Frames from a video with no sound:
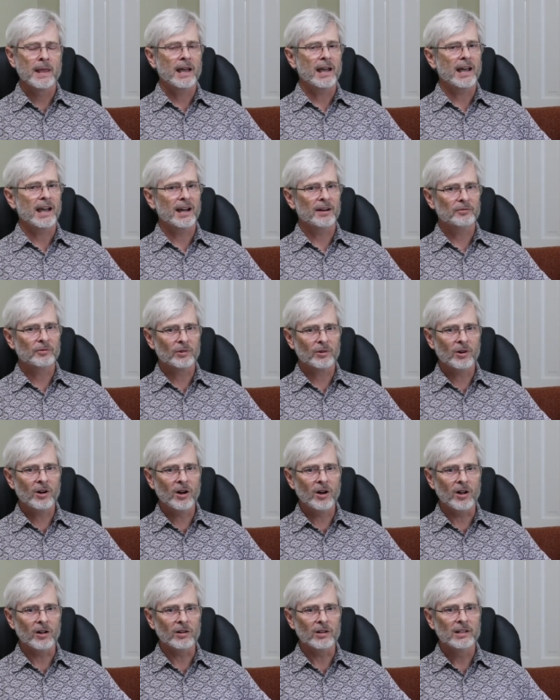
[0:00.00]
After
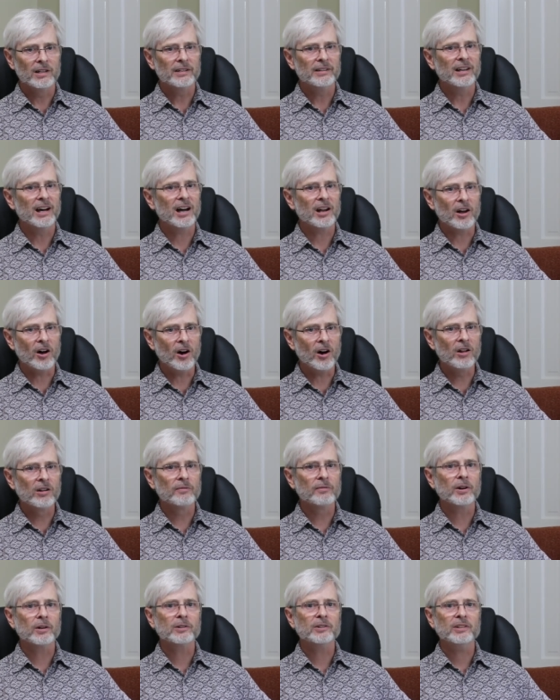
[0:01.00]
all, not all
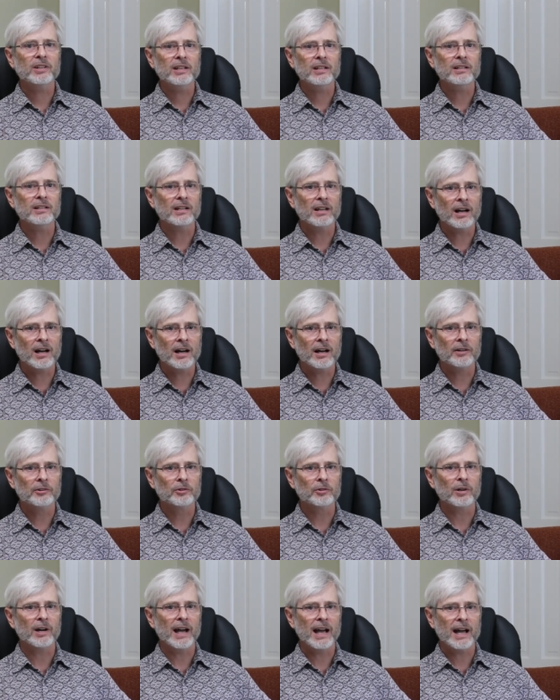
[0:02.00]
of our tin gods
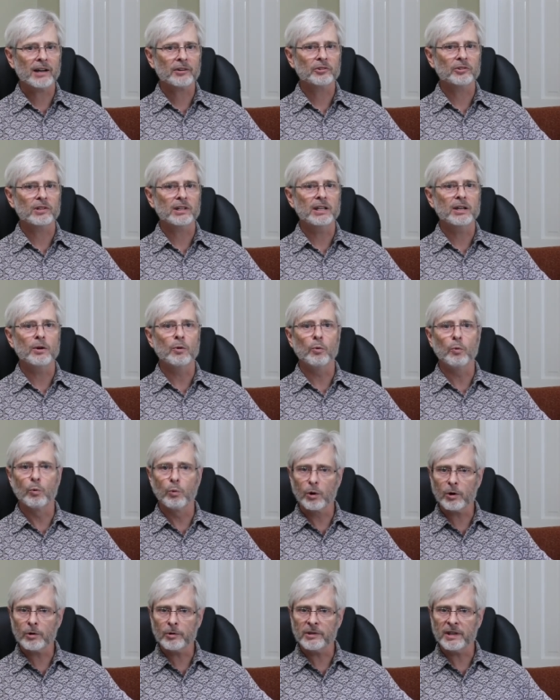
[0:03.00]
are actually
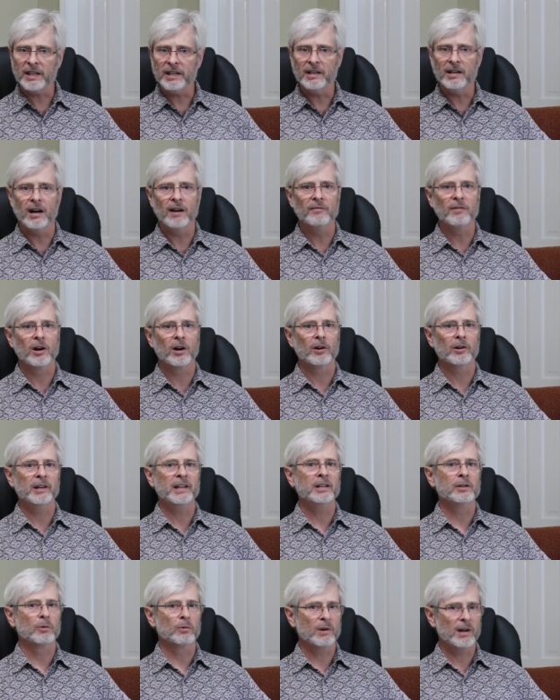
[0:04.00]
worthy of our
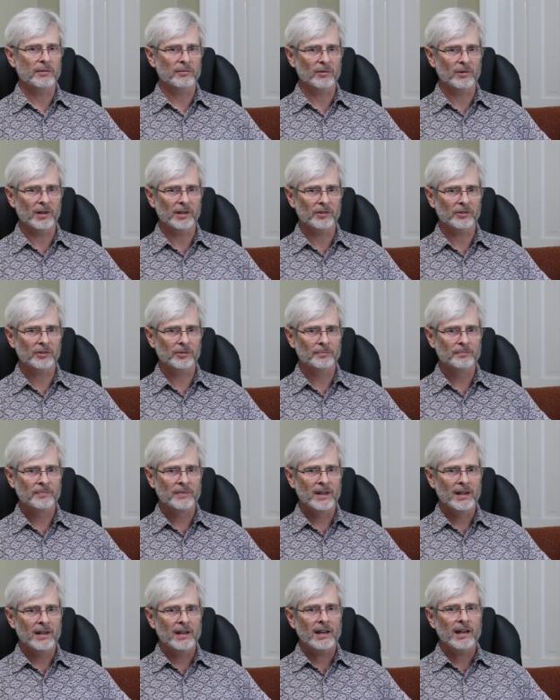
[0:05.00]
irreverence,
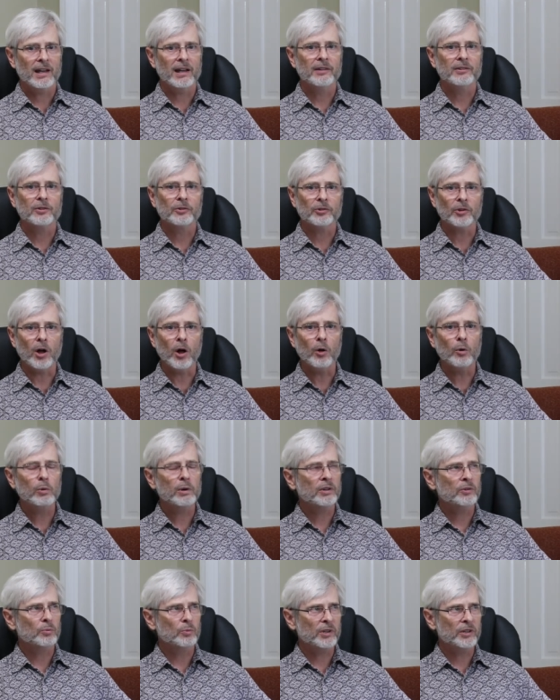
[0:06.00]
and there's
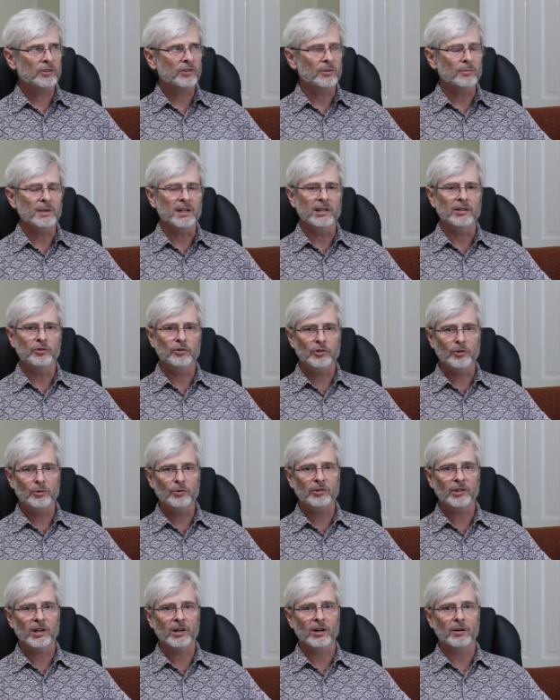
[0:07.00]
always wisdom in
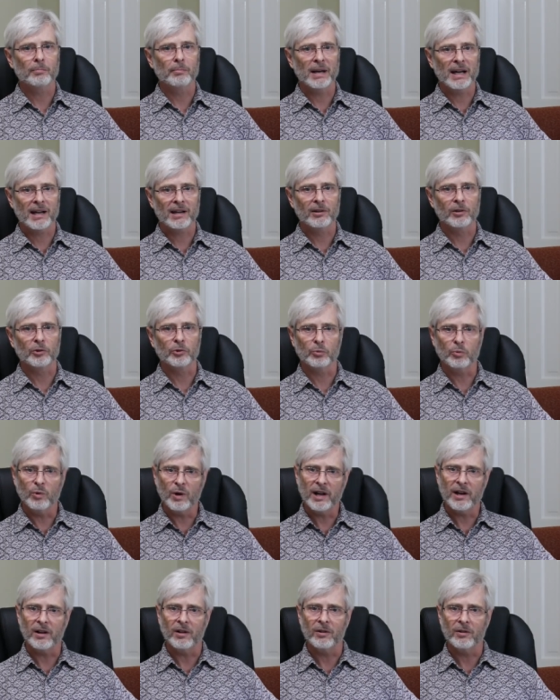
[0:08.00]
choosing our battles
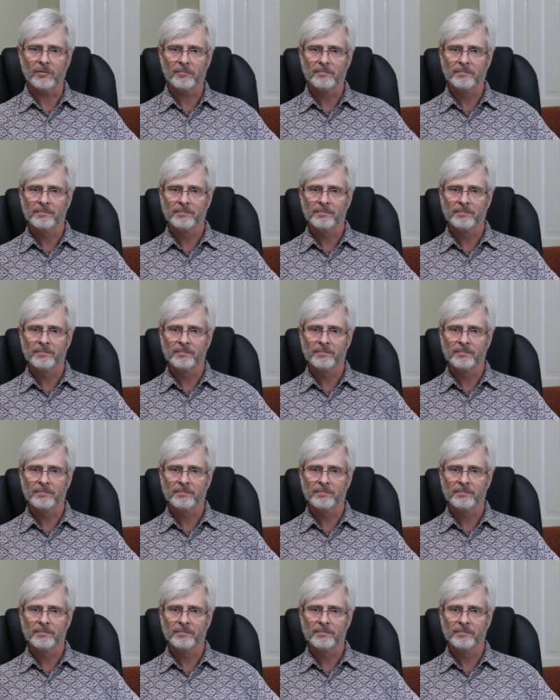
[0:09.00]
well.